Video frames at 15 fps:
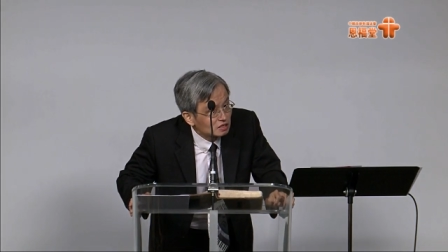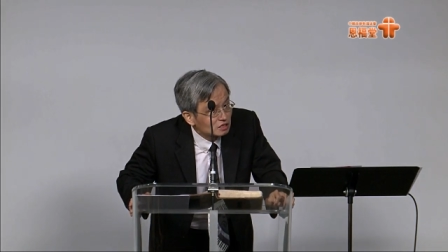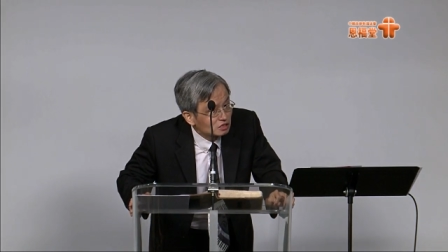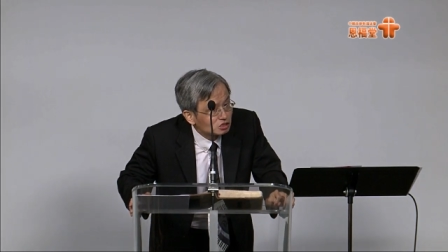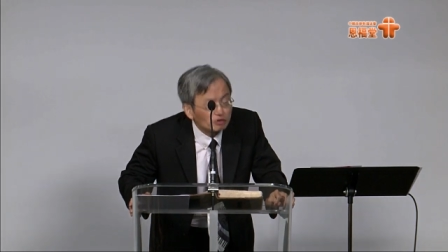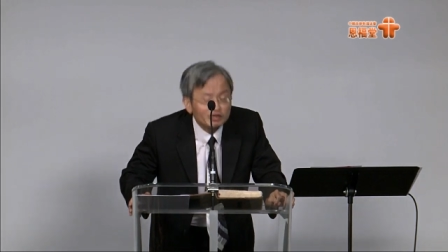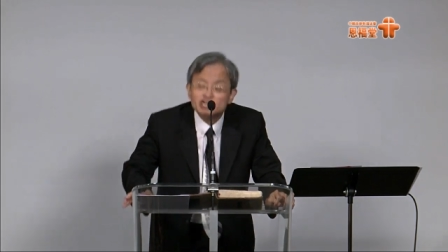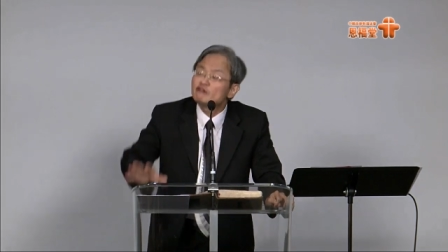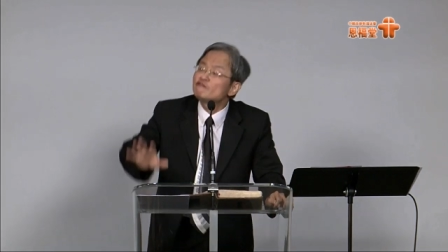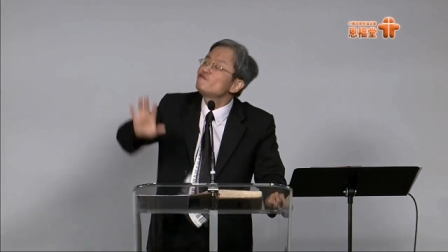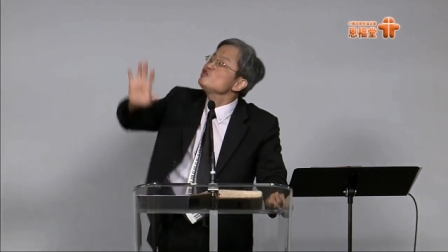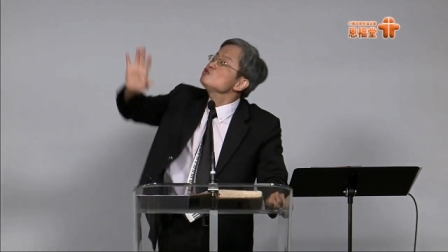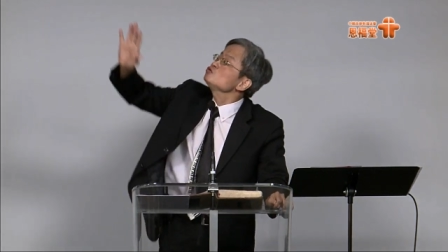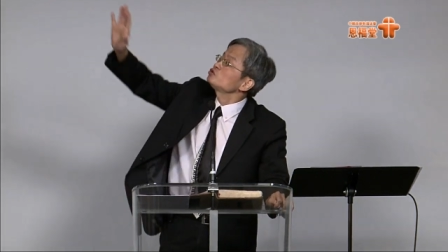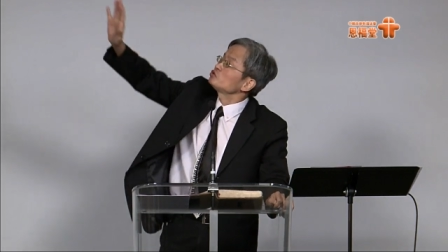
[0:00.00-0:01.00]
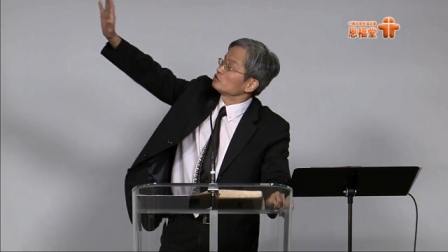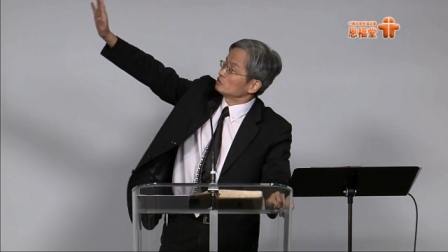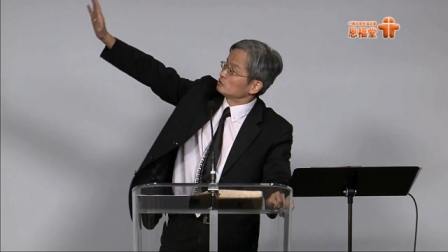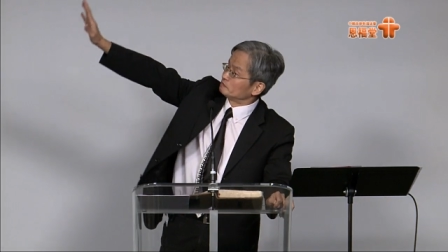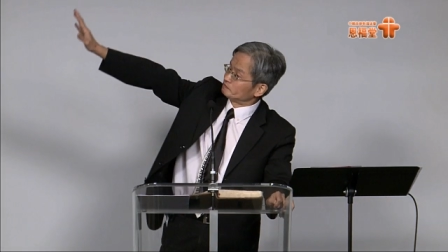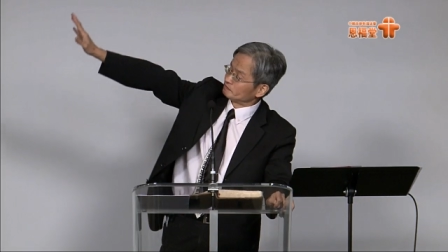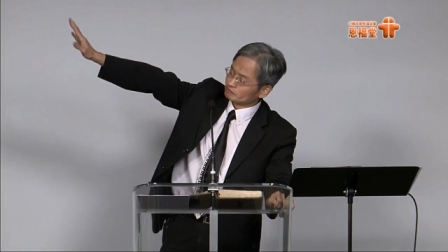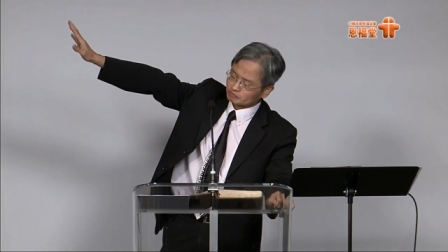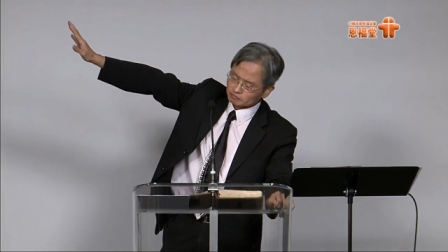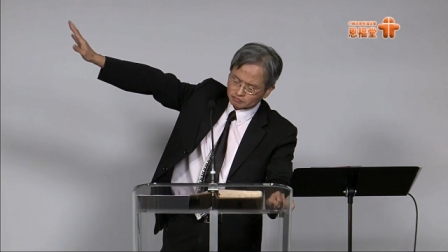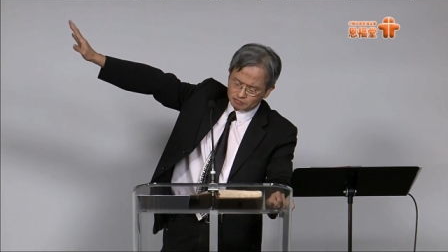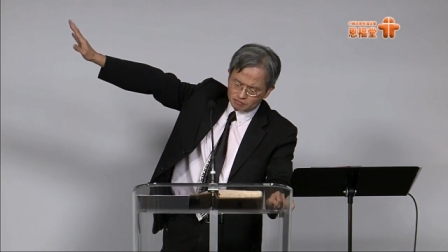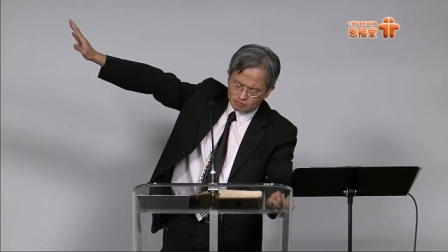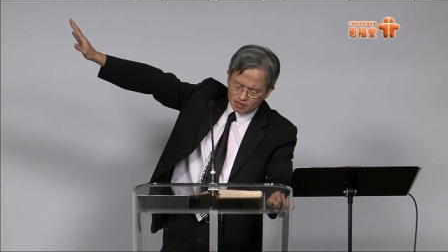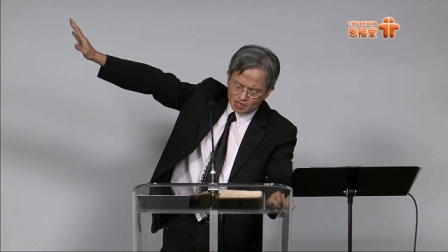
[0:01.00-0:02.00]
So in the future,
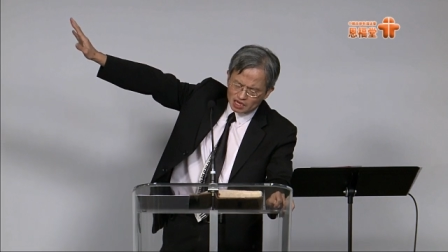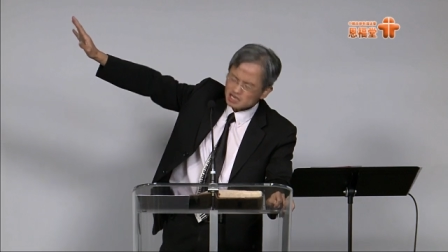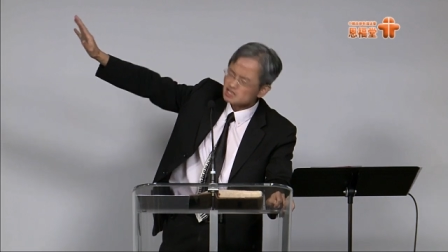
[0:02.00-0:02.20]
it